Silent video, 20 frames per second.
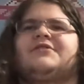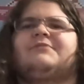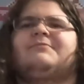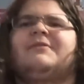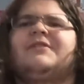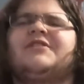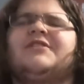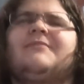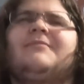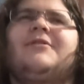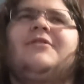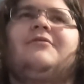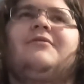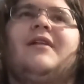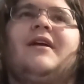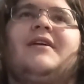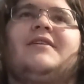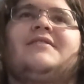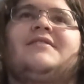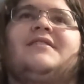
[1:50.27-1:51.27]
so Space Jam A New
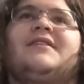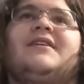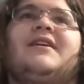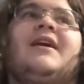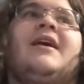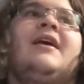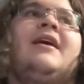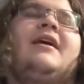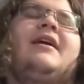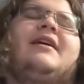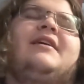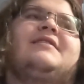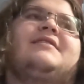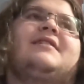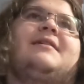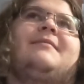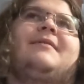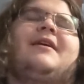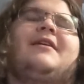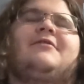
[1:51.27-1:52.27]
Legacy is
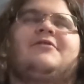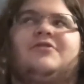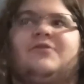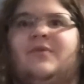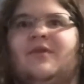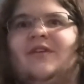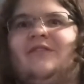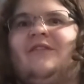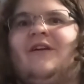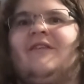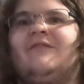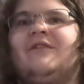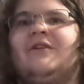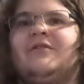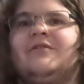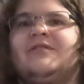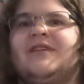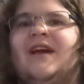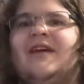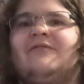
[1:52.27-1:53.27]
coming out 25
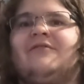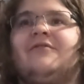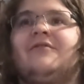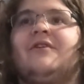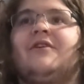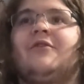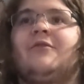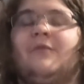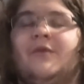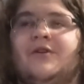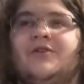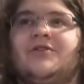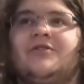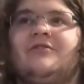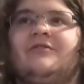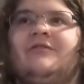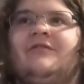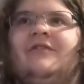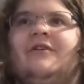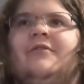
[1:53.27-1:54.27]
years after the
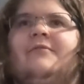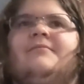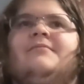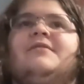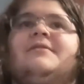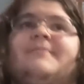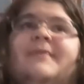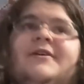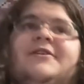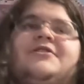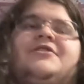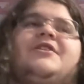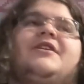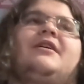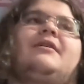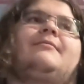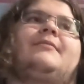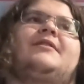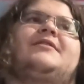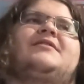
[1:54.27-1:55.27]
original film, Space
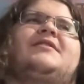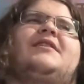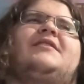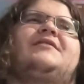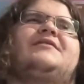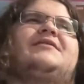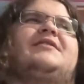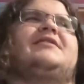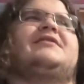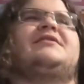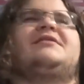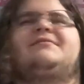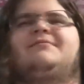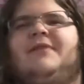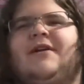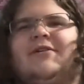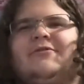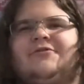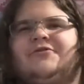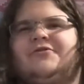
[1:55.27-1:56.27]
Jam 1996.
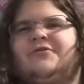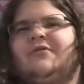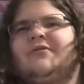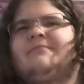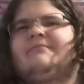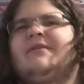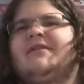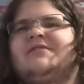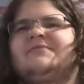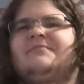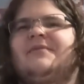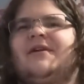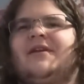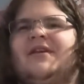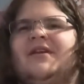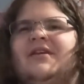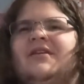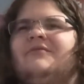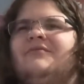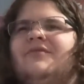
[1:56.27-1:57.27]
Michael Jordan, Bugs
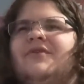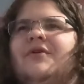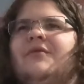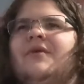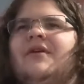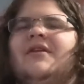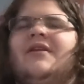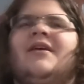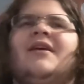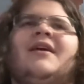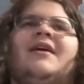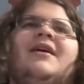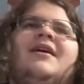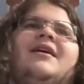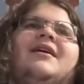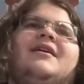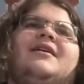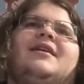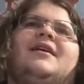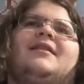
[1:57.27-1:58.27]
Bunny, you know it.
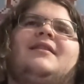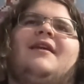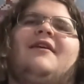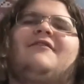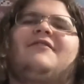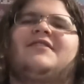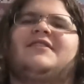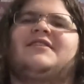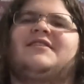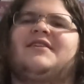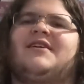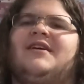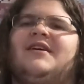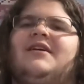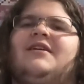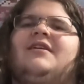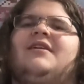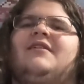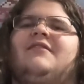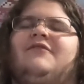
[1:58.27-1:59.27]
You love it
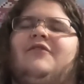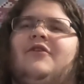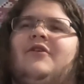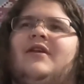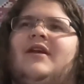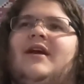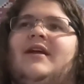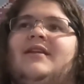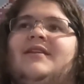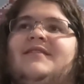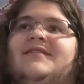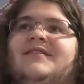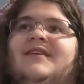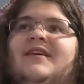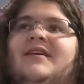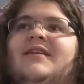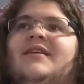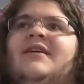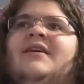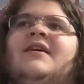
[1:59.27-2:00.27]
if you're a 90s
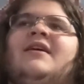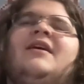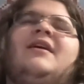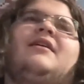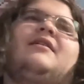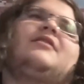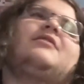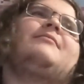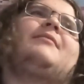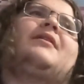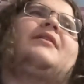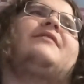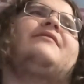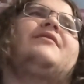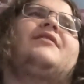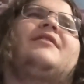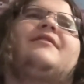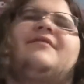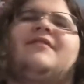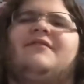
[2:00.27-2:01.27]
kid. You might
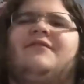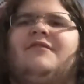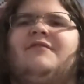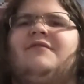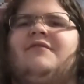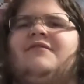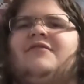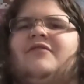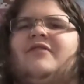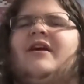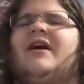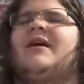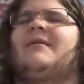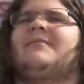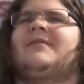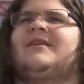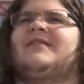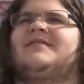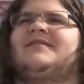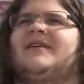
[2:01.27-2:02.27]
even love it if even if you're
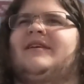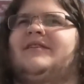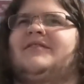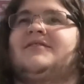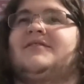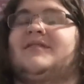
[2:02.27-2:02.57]
not, because like